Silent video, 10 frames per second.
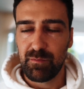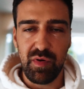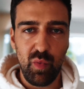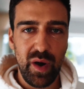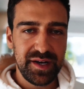
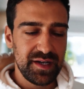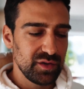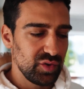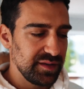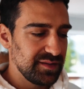but why
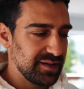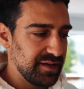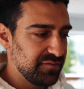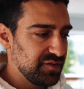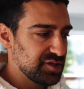not do it in an
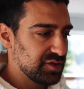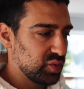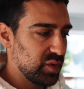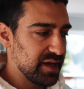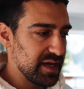
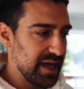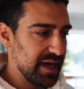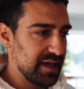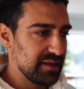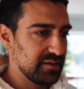efficient way
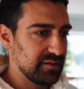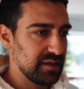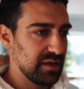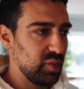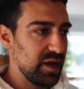and
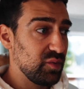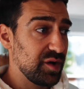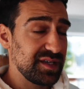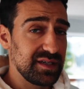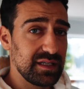in a way
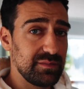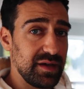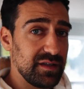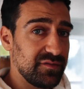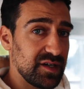where you can get
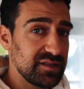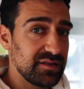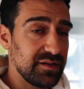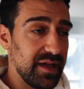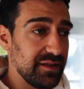paid
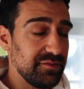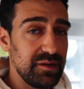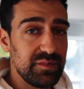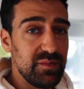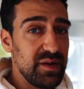faster and
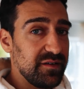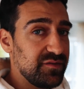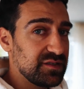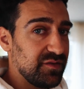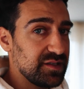reap the
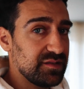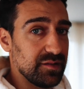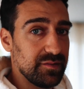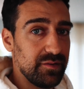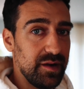benefits
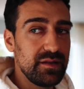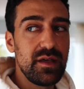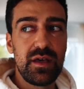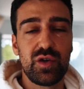faster, right?